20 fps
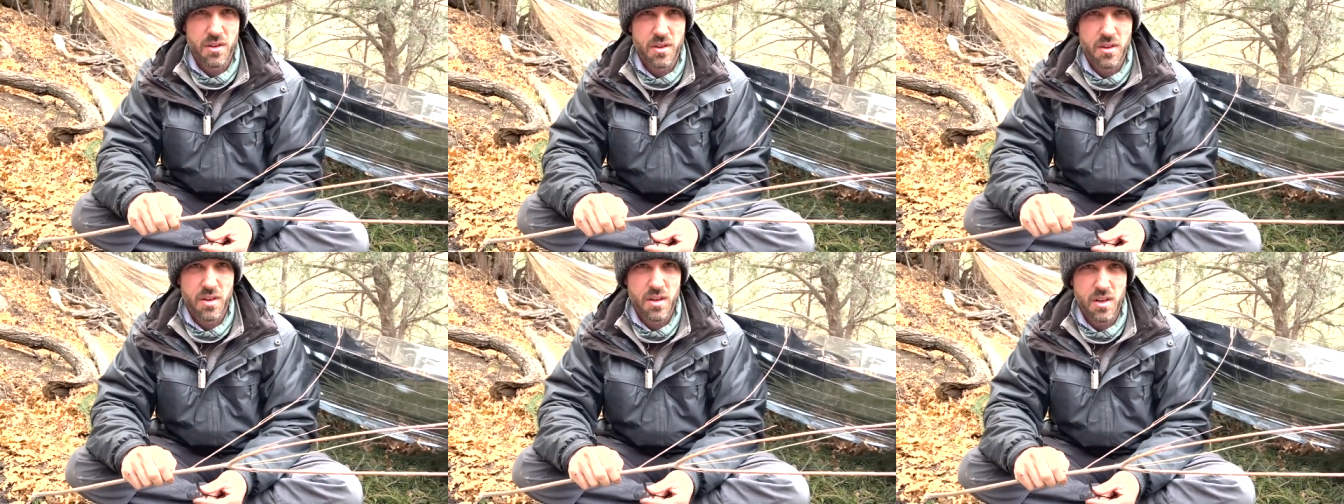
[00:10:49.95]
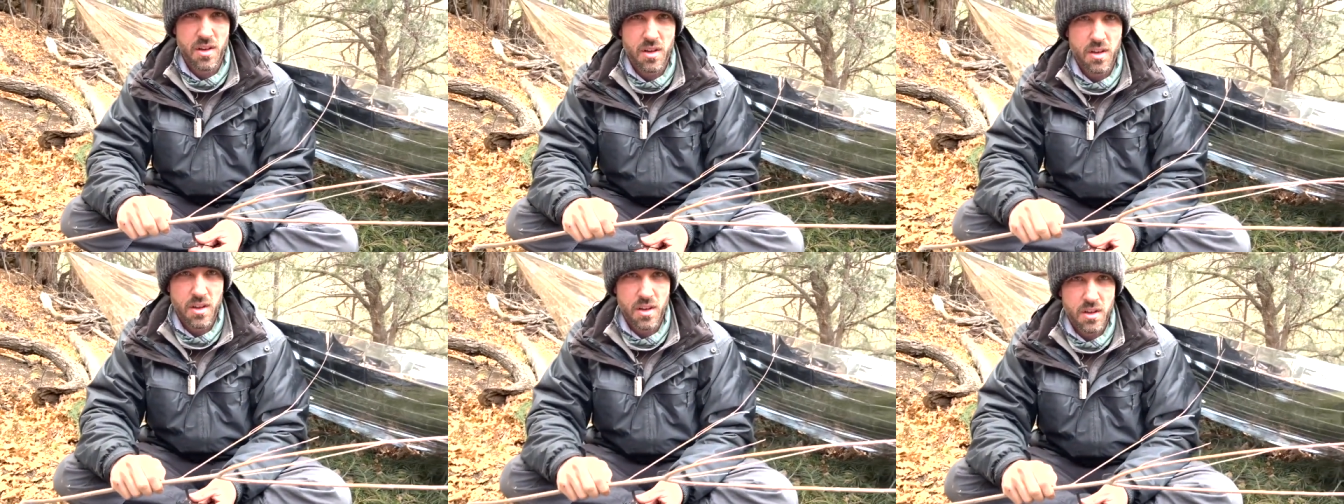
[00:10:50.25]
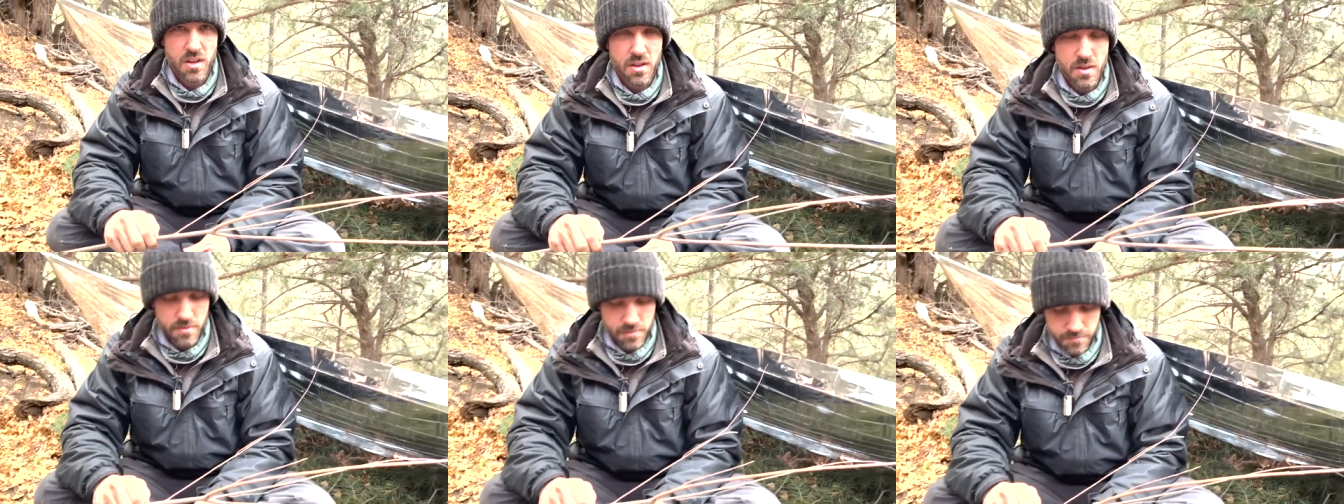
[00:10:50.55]
No, I
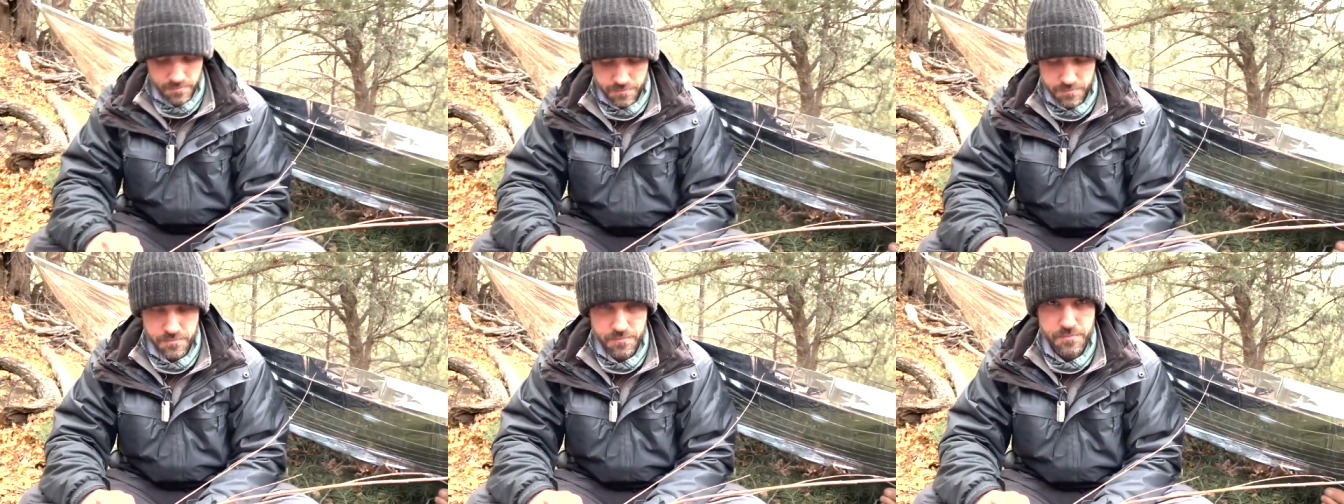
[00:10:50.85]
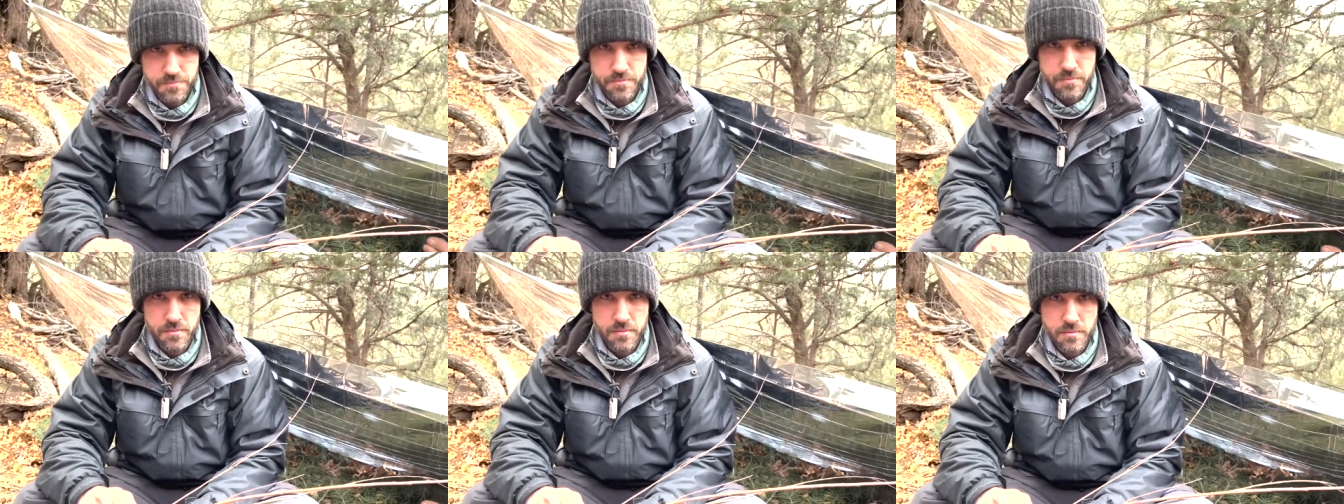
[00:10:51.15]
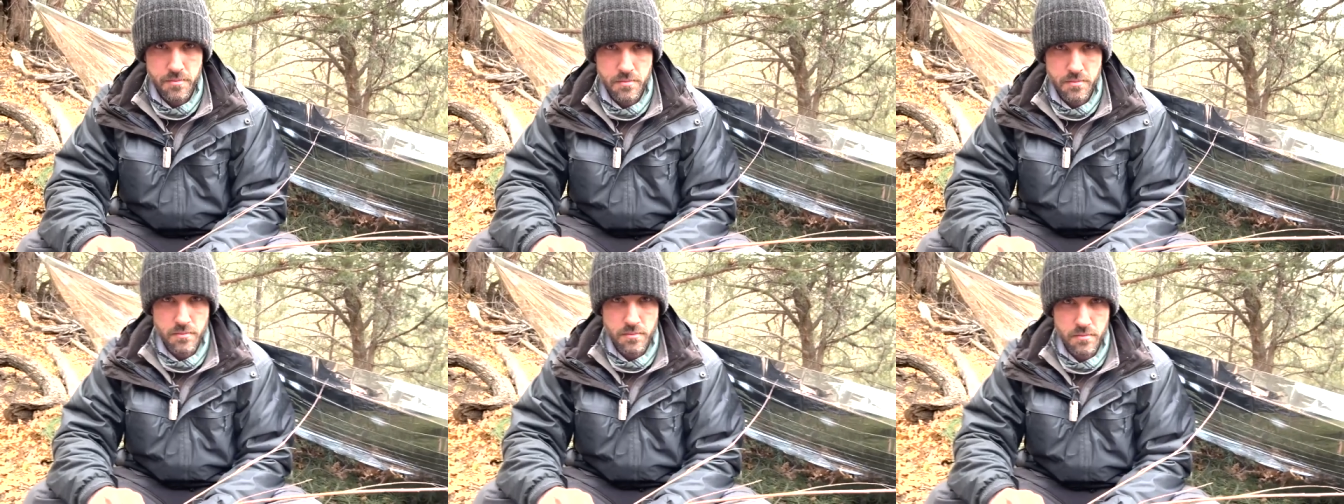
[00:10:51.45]
just saw
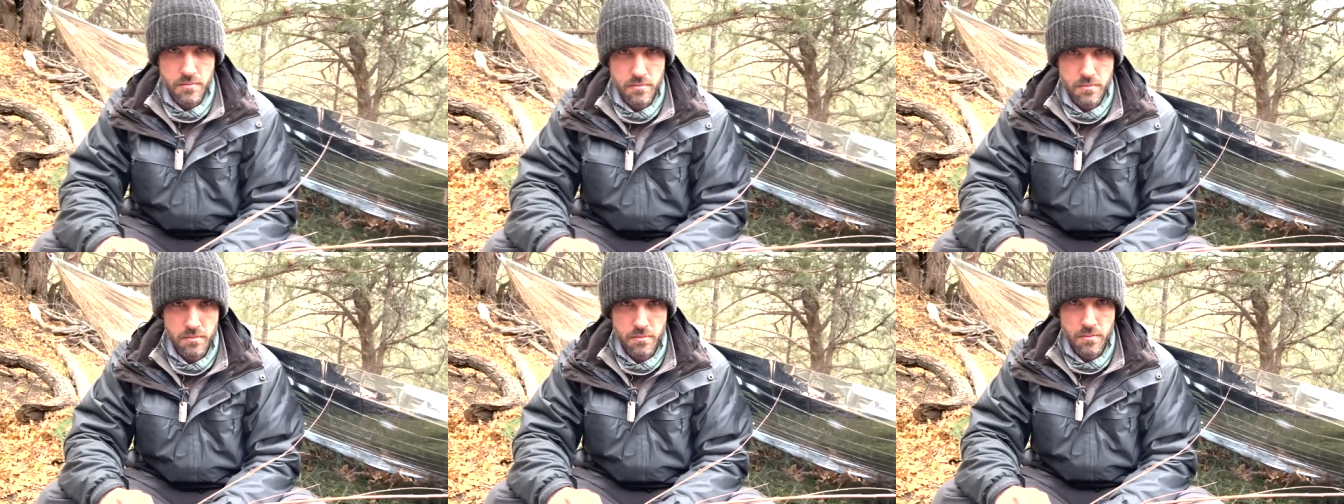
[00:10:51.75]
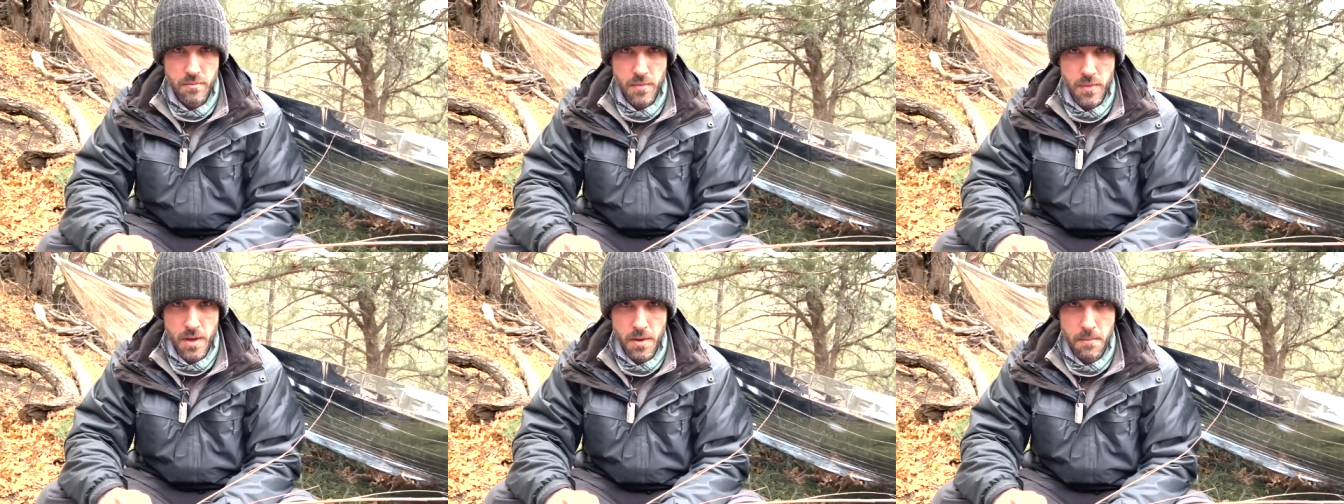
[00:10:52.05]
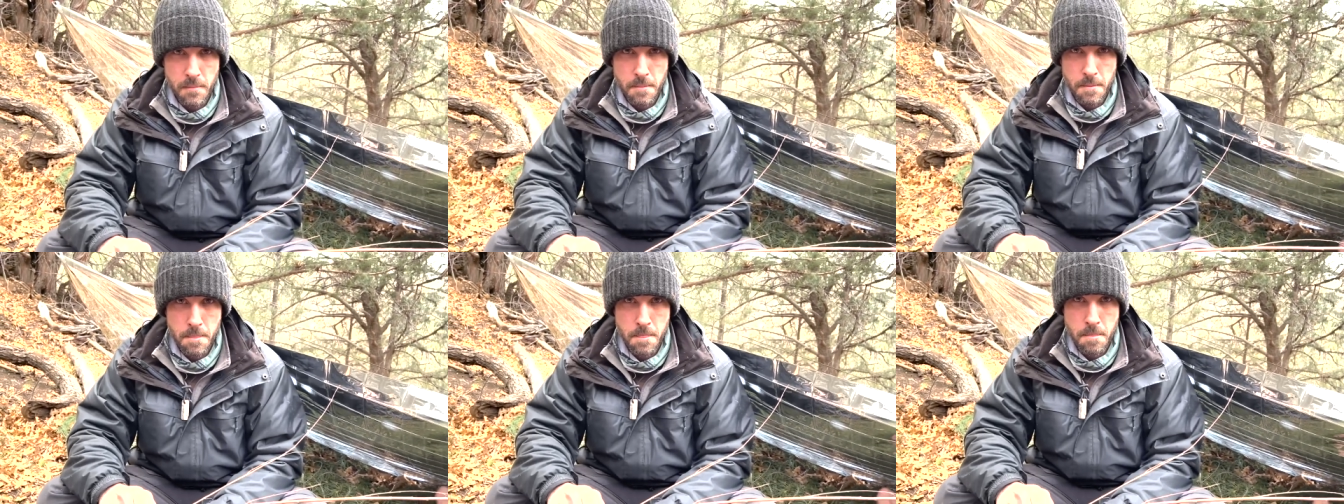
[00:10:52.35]
upstream. It seemed like
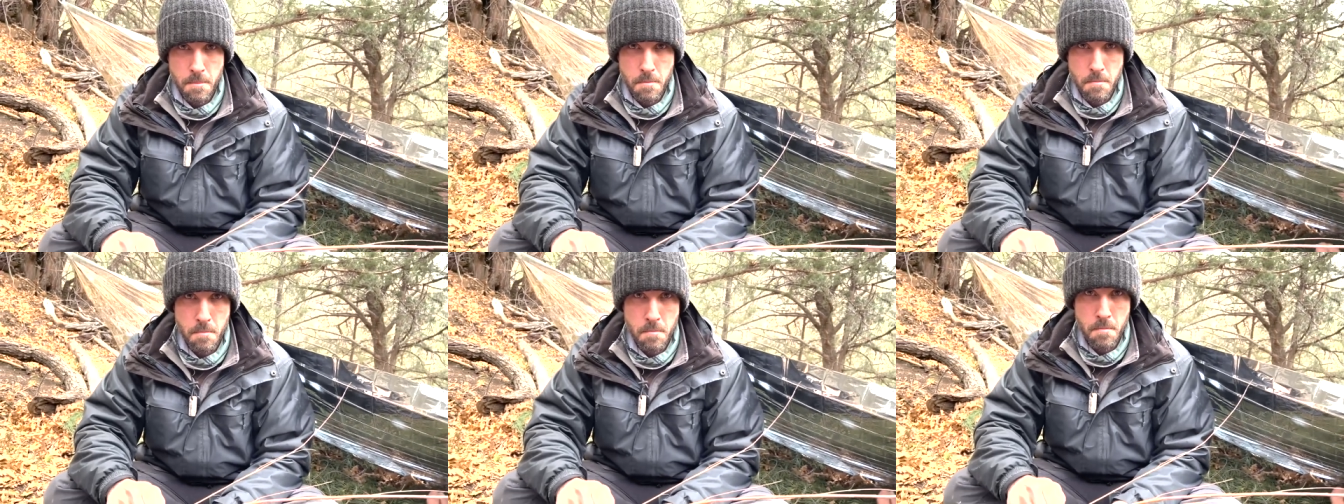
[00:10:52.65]
I saw them